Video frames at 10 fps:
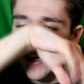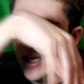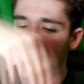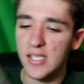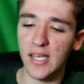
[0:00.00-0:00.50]

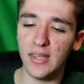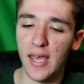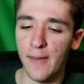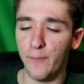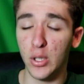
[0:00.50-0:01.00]
he said
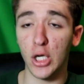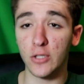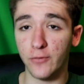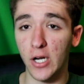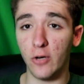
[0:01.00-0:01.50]
that
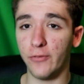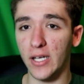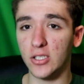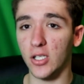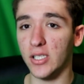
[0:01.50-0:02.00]
because Fredo
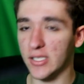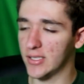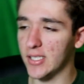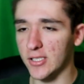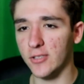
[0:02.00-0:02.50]
fakes all this,
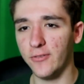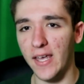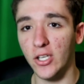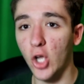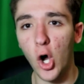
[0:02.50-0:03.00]
this is
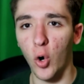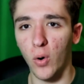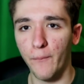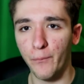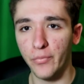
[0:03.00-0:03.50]
fake. No,
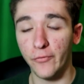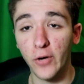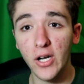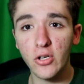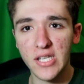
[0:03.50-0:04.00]

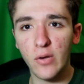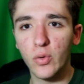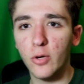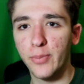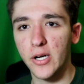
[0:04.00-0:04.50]
Fredo's a
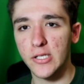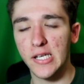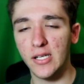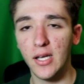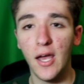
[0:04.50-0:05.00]
real
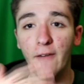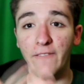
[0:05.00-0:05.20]
person.